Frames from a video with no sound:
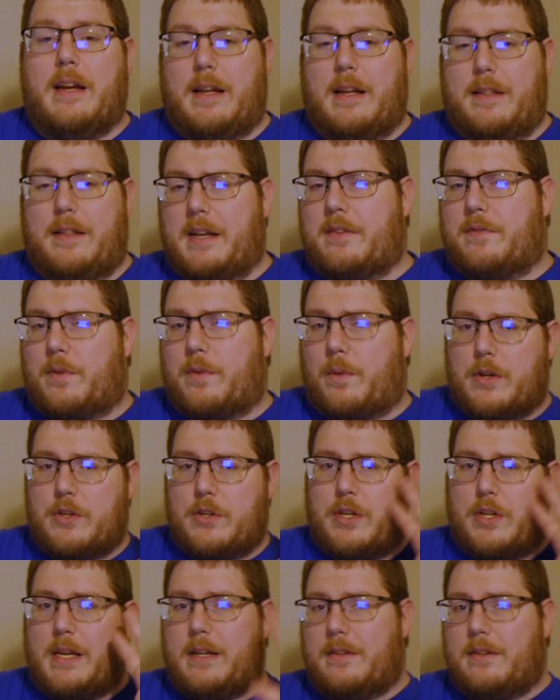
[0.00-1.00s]
Thanks for watching,
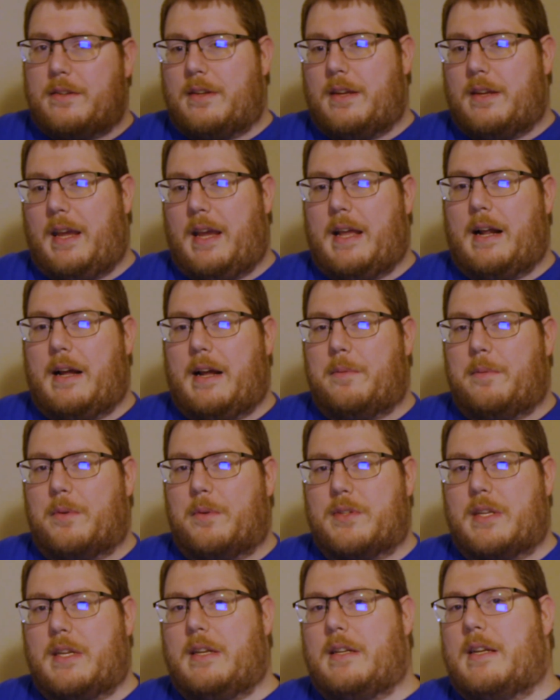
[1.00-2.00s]
guys, and I will
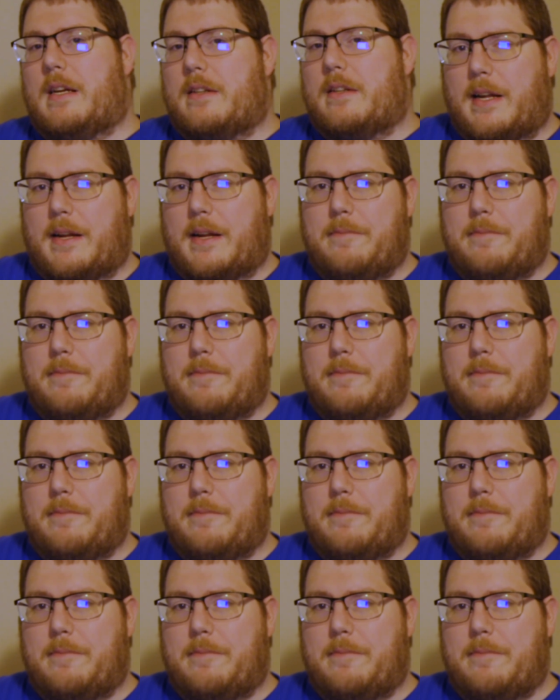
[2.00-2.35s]
see you next time.